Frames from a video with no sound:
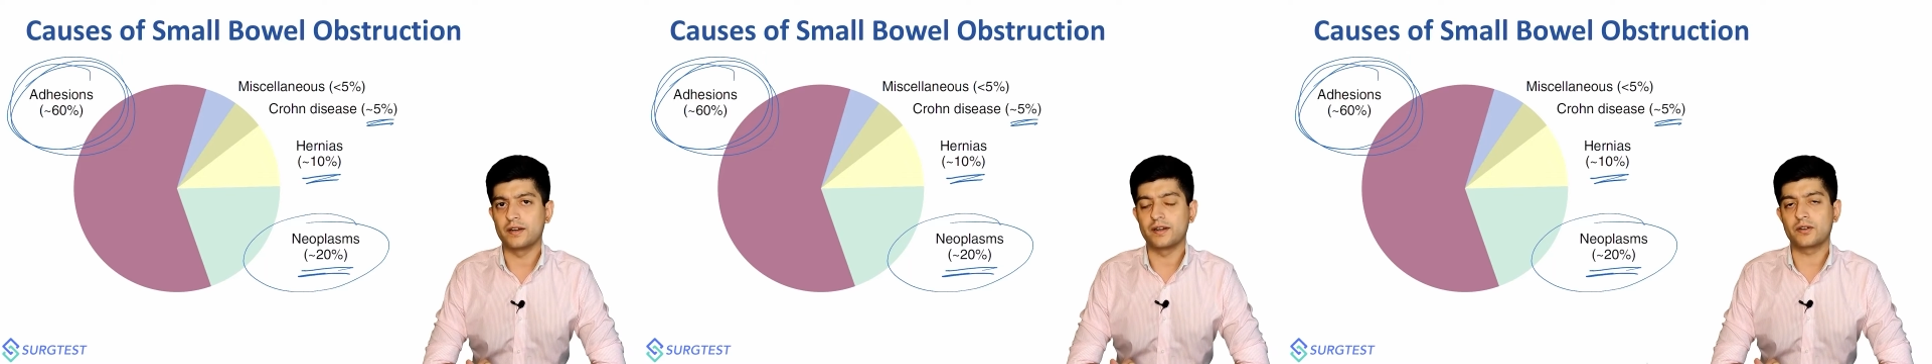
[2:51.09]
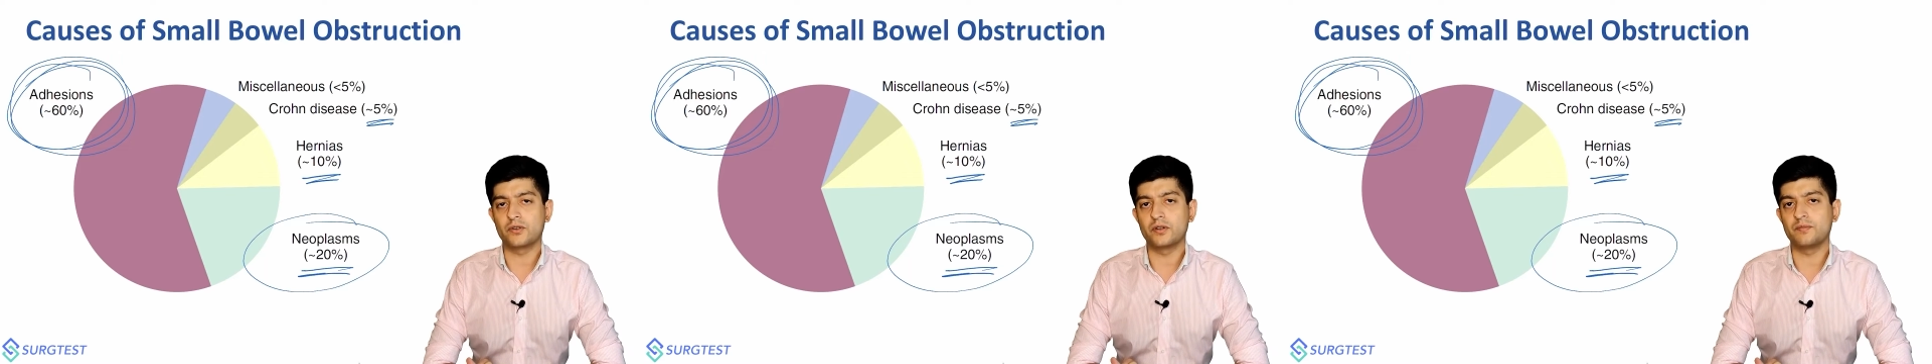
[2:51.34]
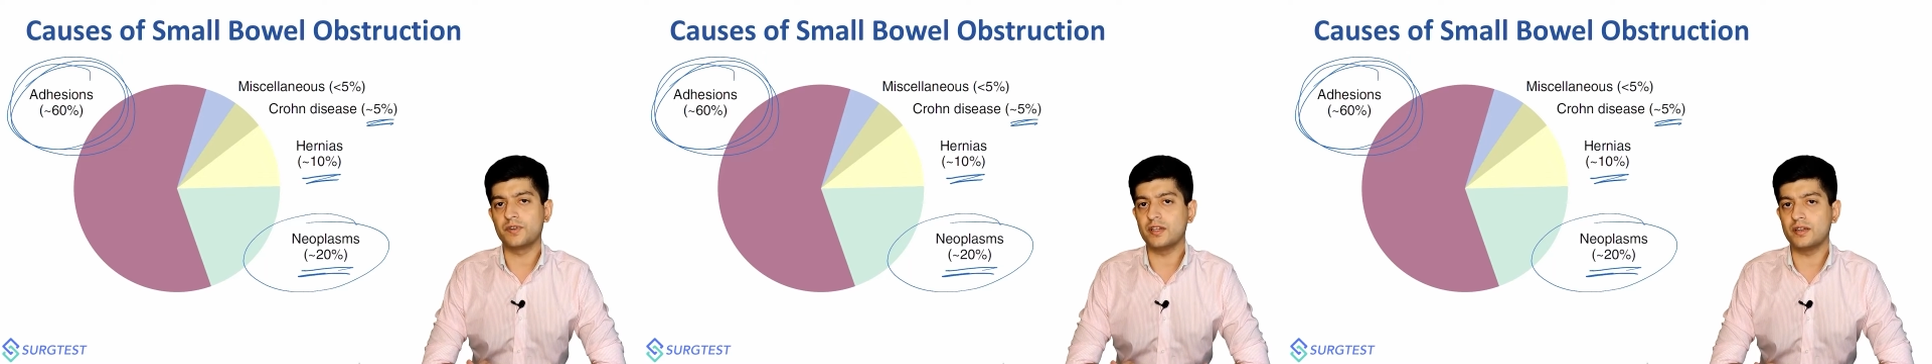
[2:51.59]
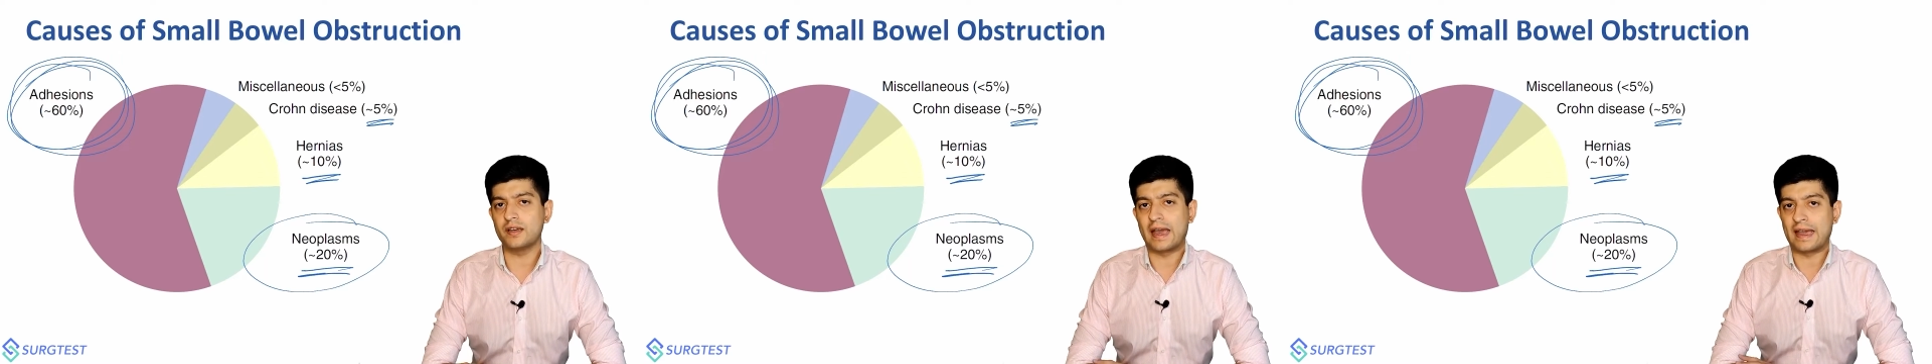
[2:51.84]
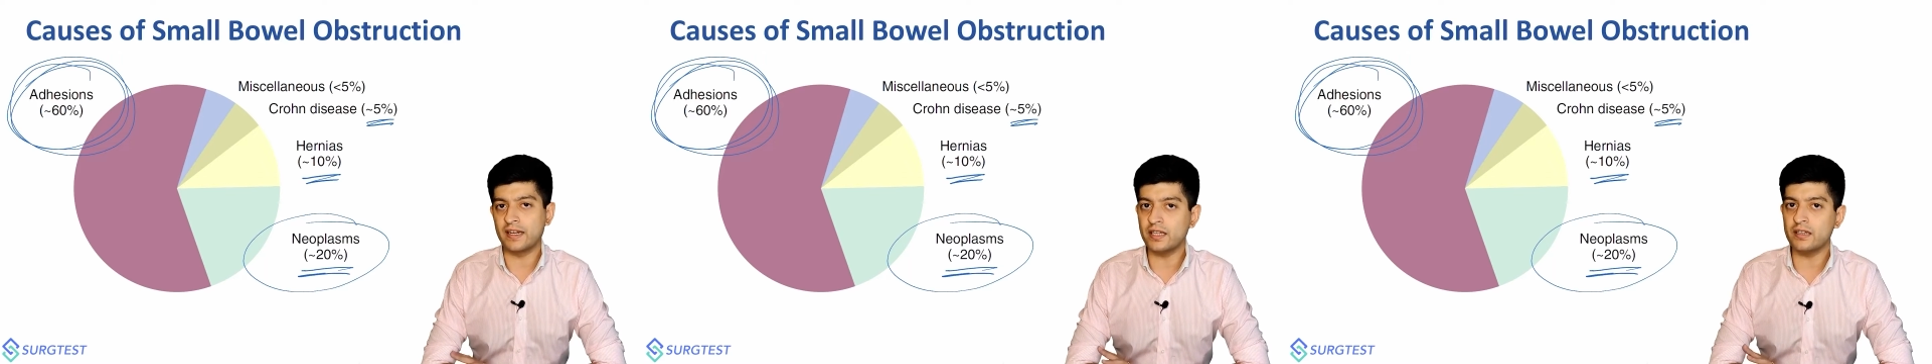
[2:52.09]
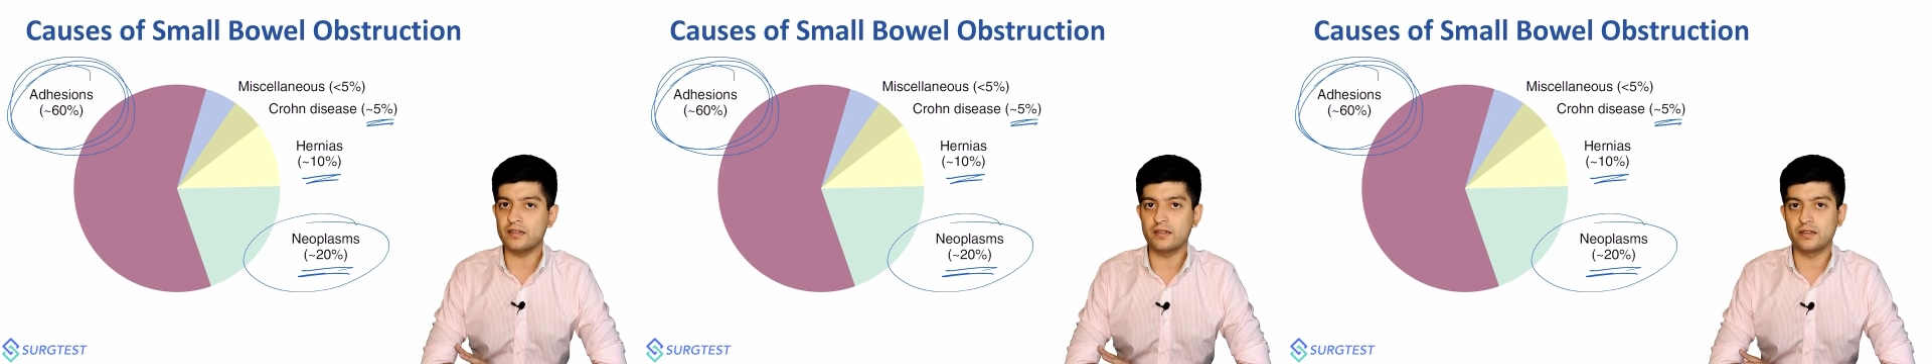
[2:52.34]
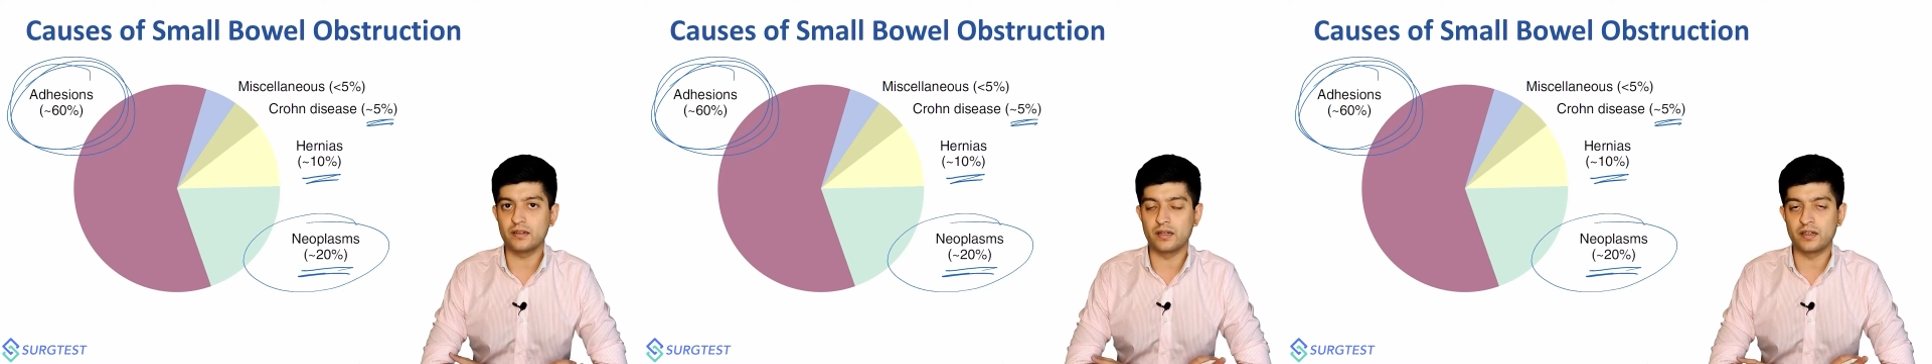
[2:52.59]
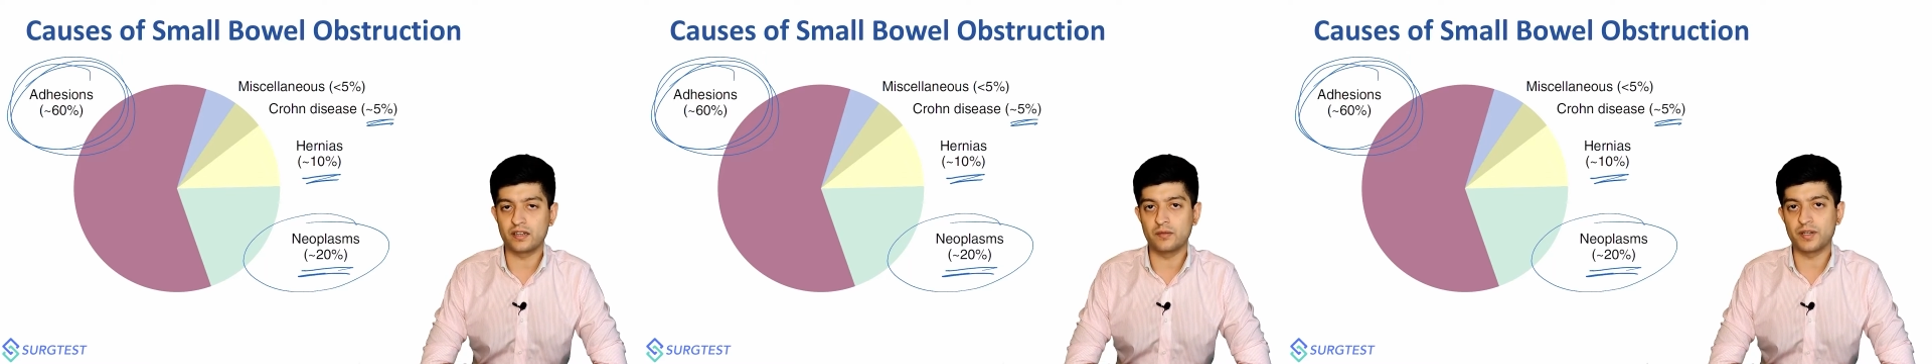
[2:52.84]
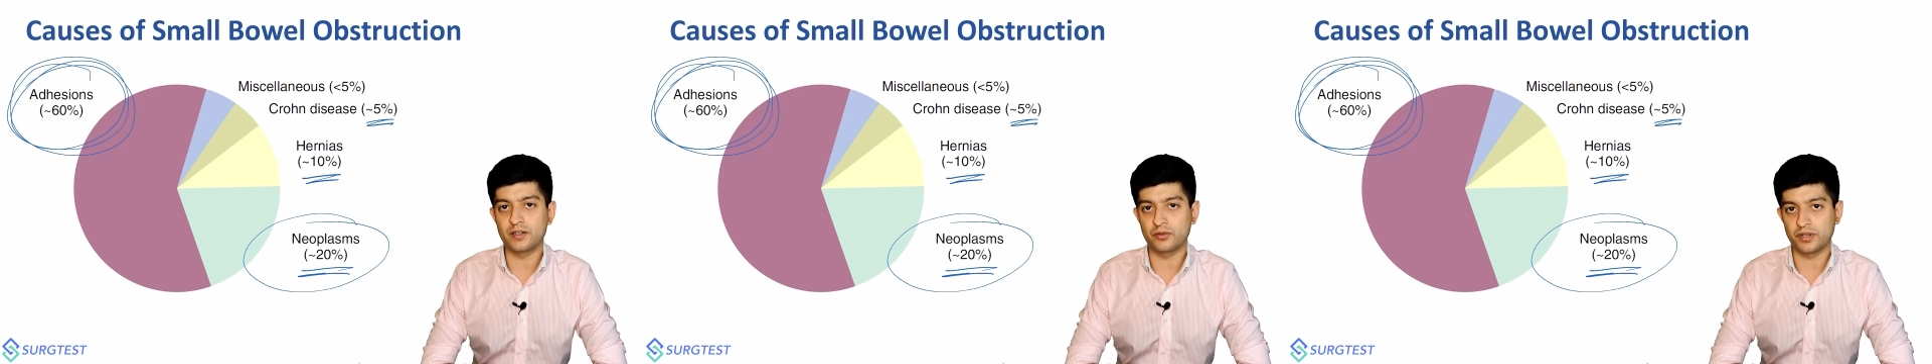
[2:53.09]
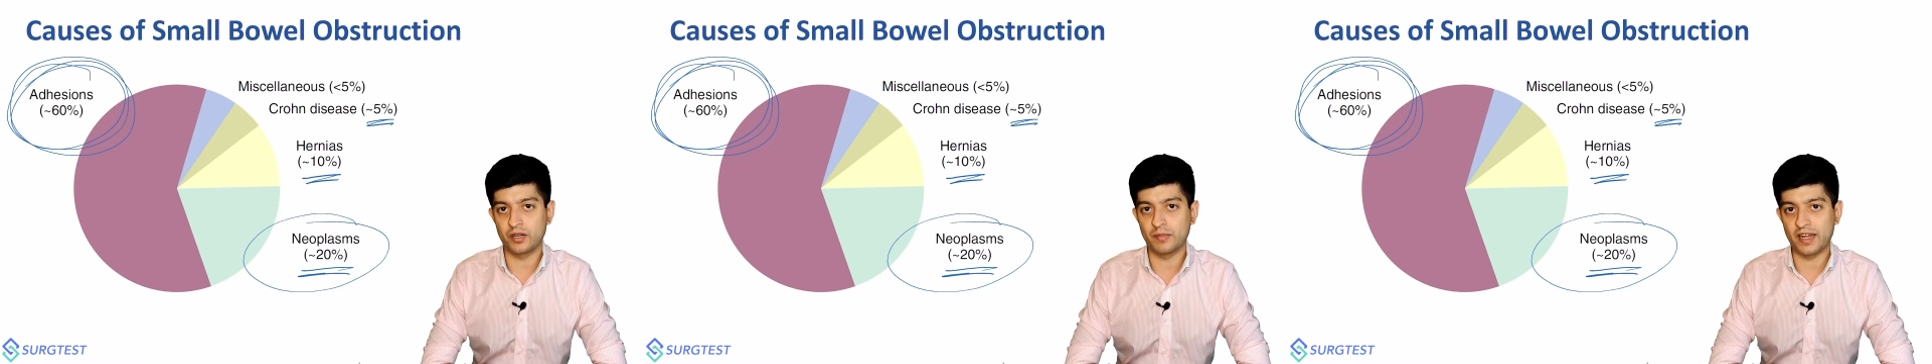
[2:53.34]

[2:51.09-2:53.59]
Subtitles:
It could be any intraperitoneal